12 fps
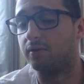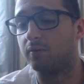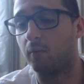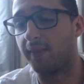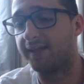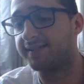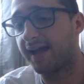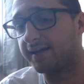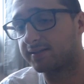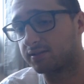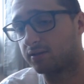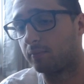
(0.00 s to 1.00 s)
When they
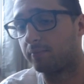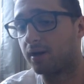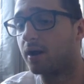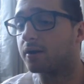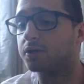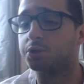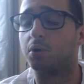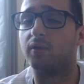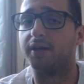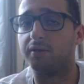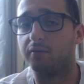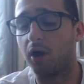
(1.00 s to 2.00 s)
take top banana control,
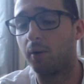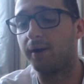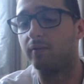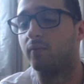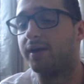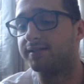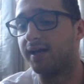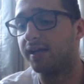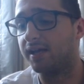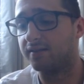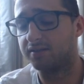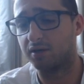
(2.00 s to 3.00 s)
then you go in and retake
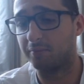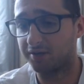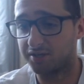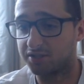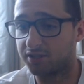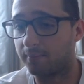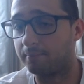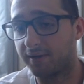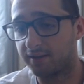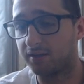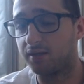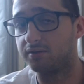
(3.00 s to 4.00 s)
it. There's no point just
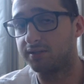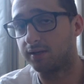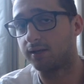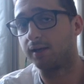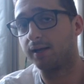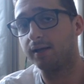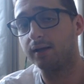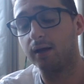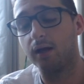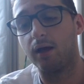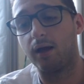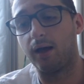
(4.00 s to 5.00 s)
dumping the util early.
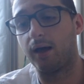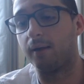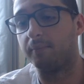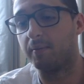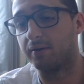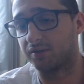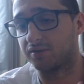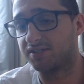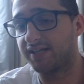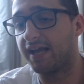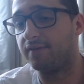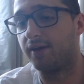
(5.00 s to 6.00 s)
You might as well
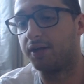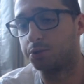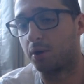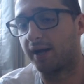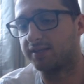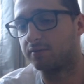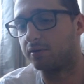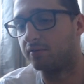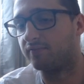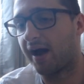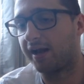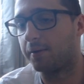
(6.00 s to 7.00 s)
save it and try and get some good
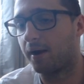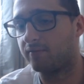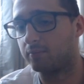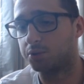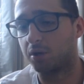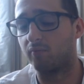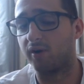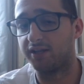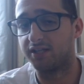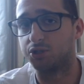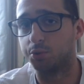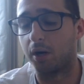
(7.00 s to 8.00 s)
value out of them, try and really
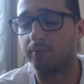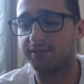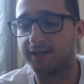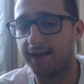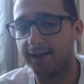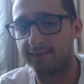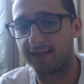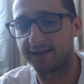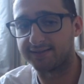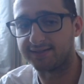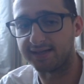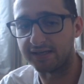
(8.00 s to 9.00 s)
disrupt
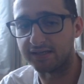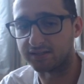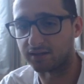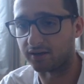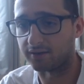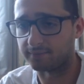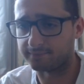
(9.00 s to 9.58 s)
that T side.